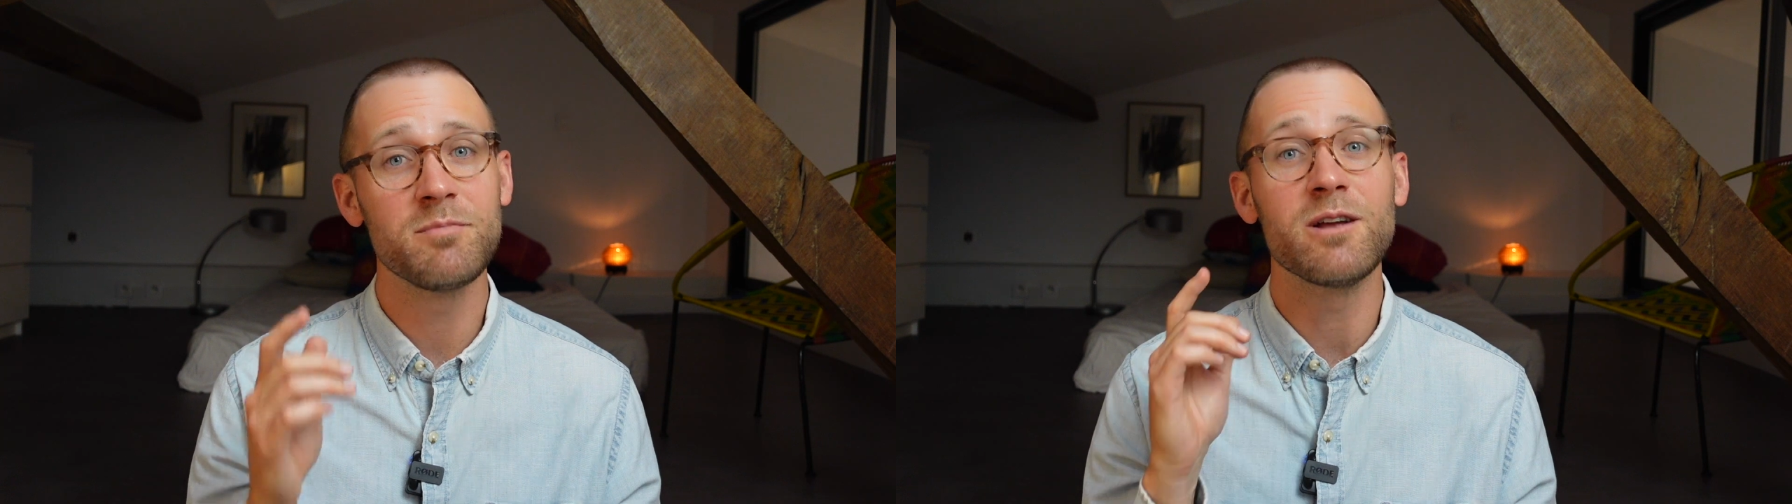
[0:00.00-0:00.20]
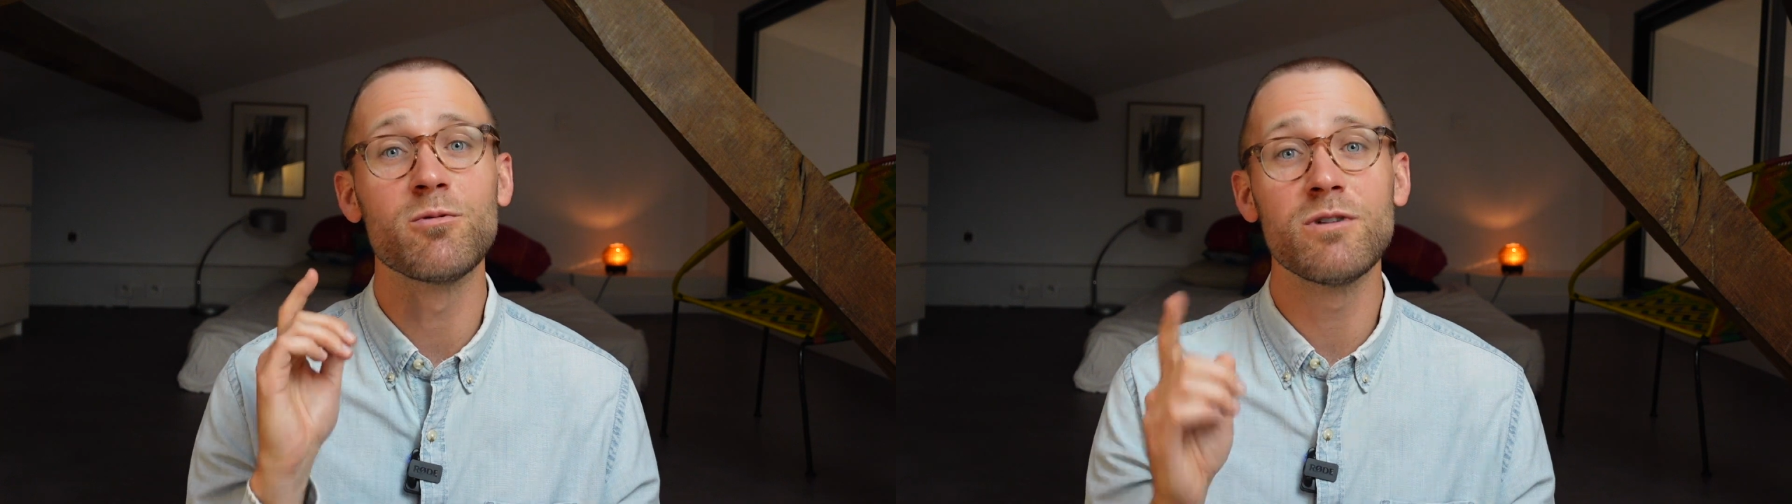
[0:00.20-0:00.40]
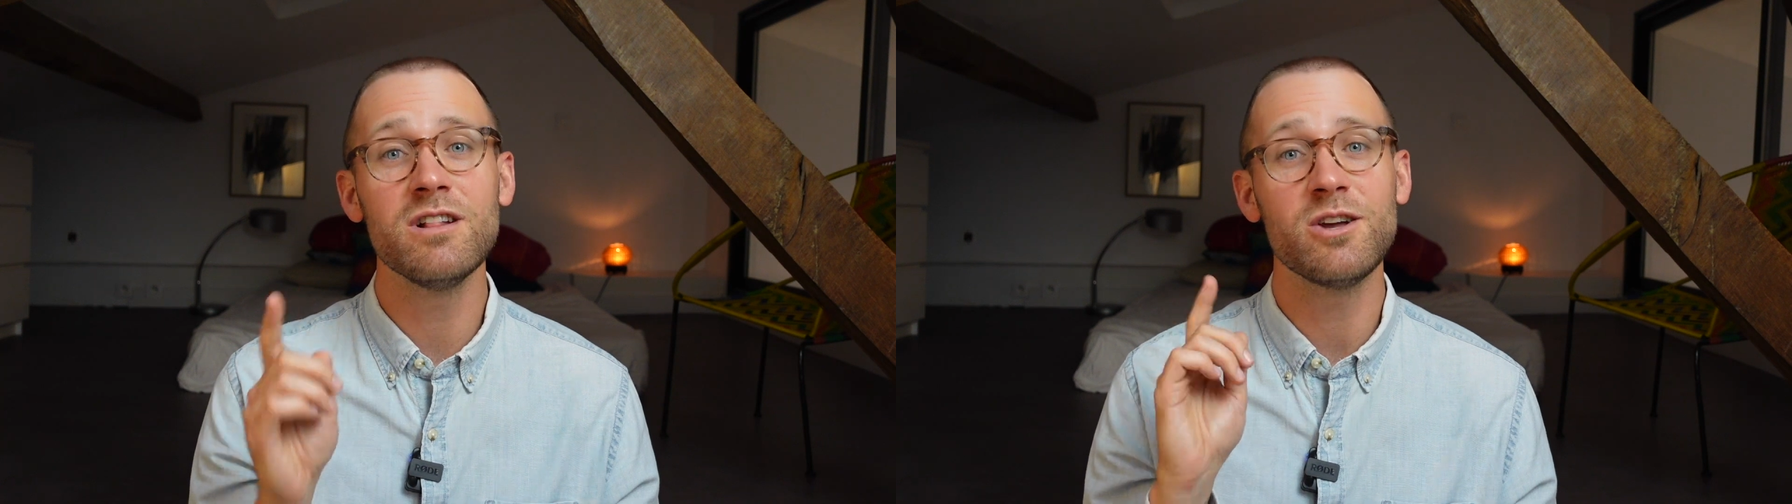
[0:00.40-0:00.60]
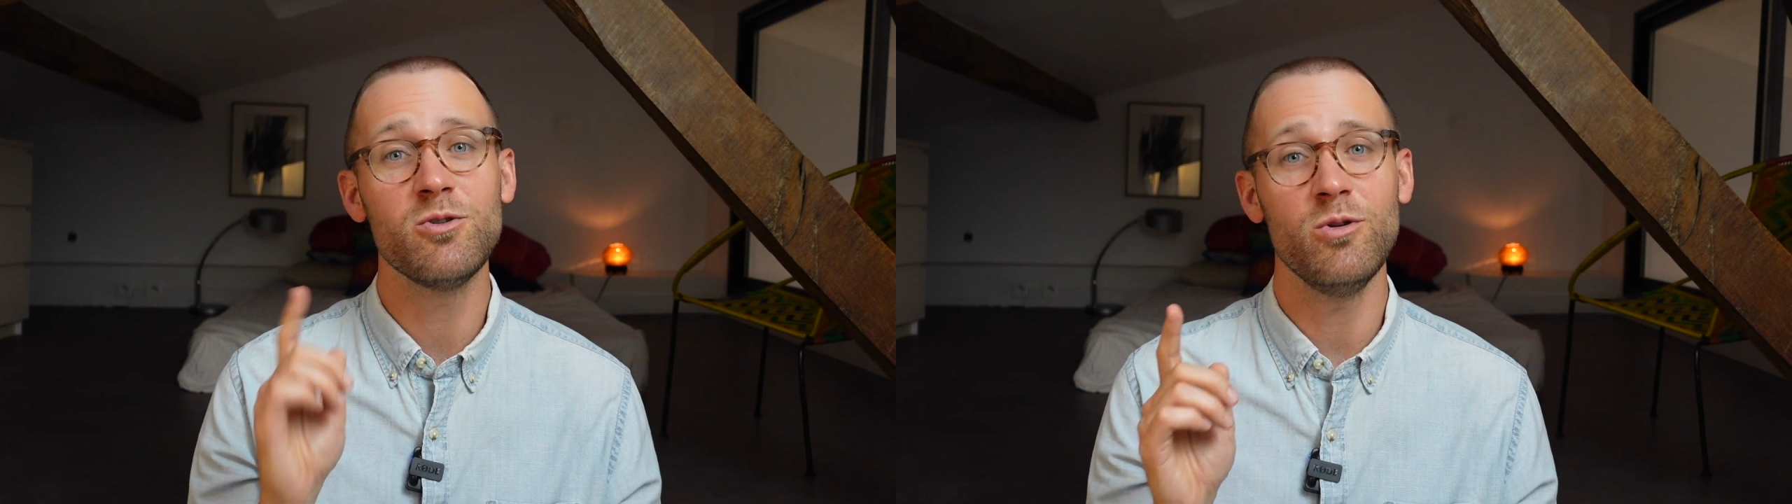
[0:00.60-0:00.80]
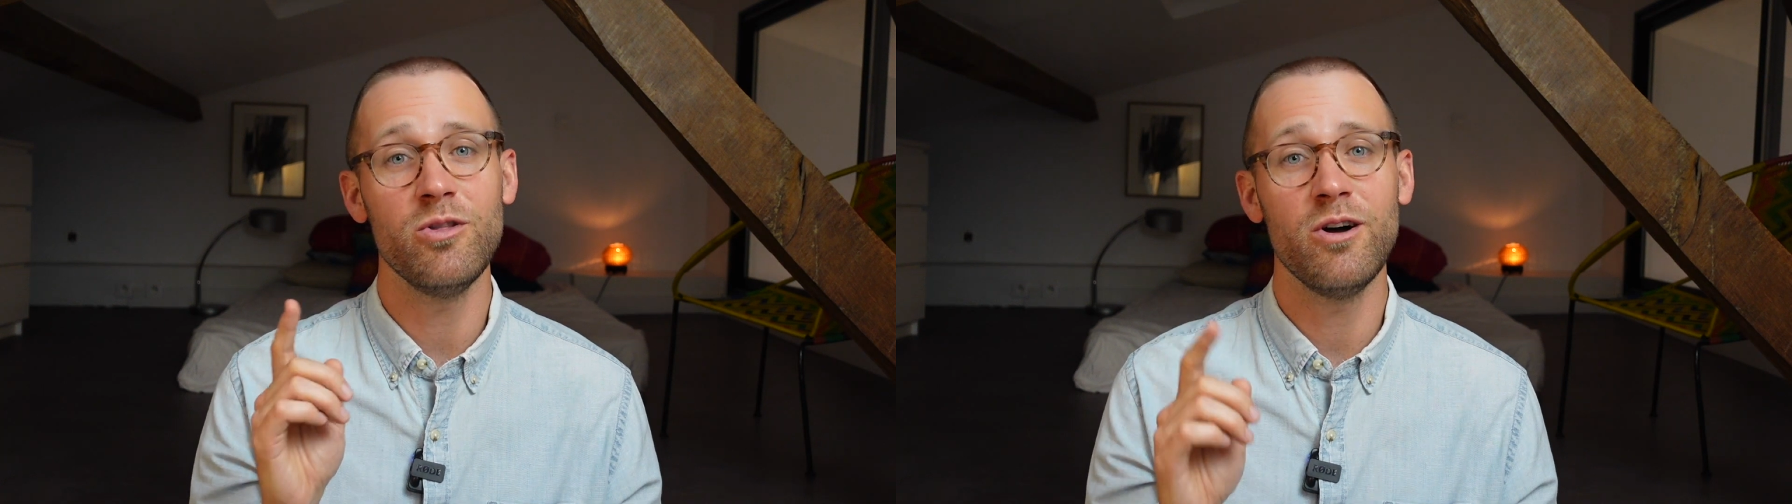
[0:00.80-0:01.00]
something really
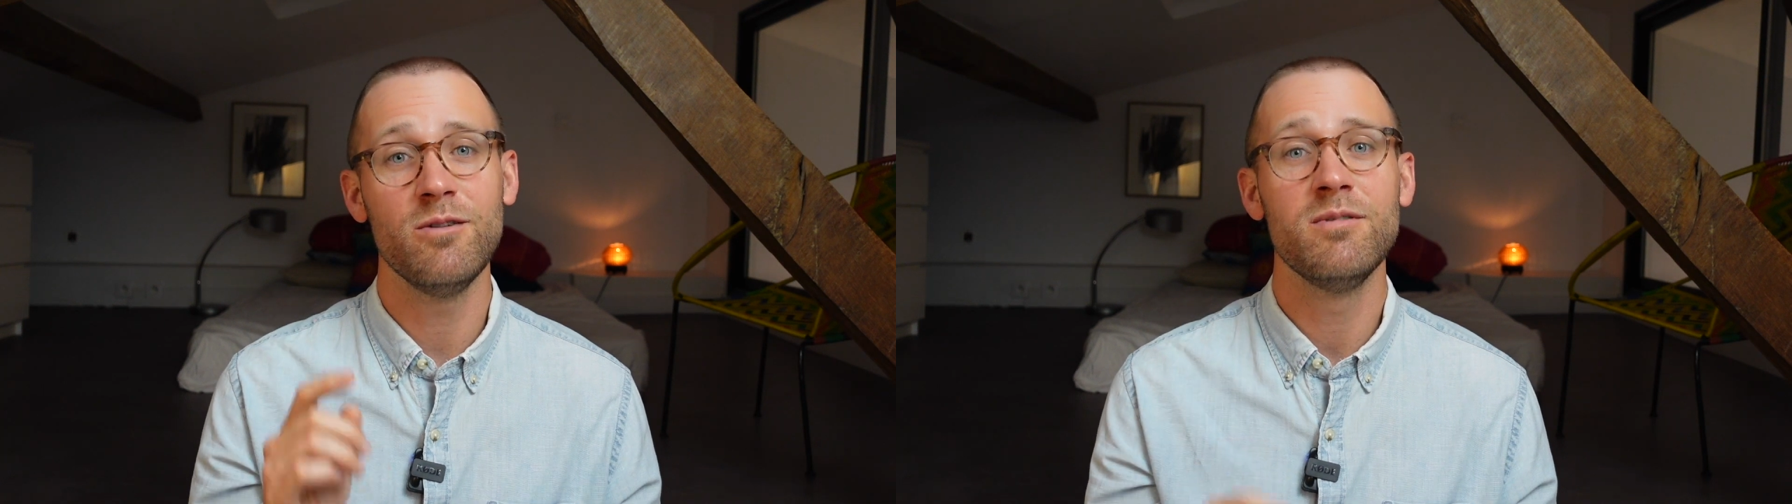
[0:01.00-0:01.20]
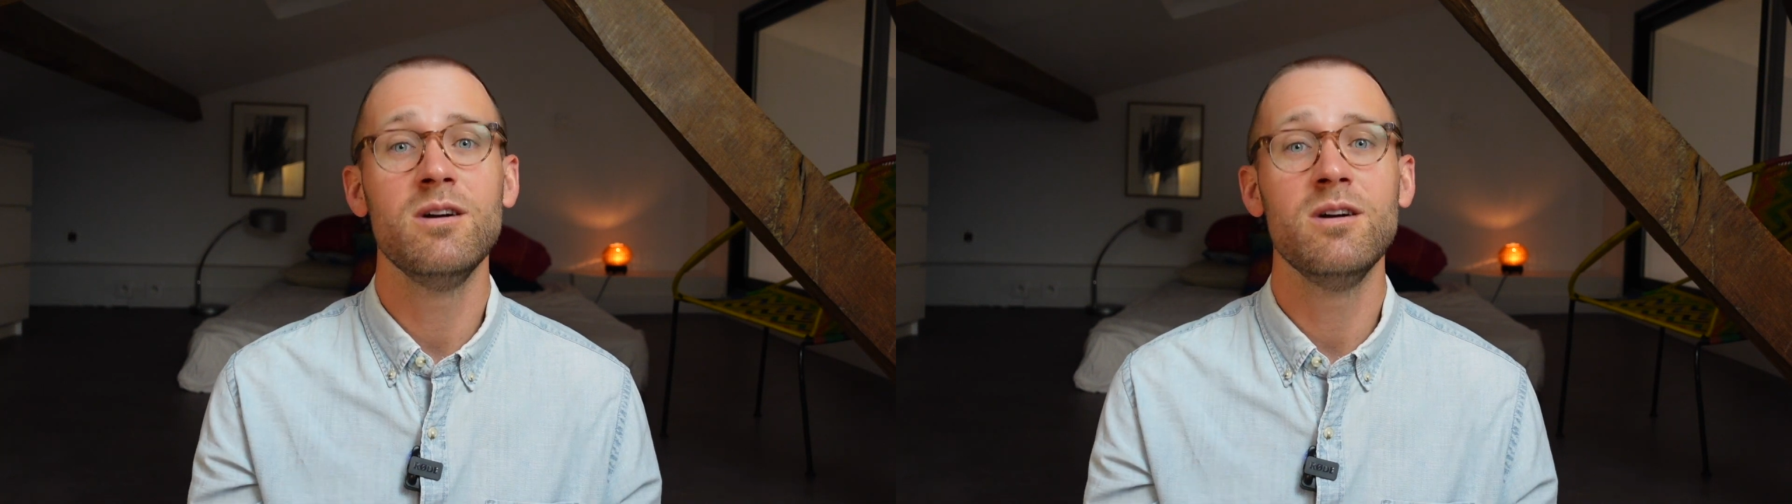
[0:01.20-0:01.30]
cool though.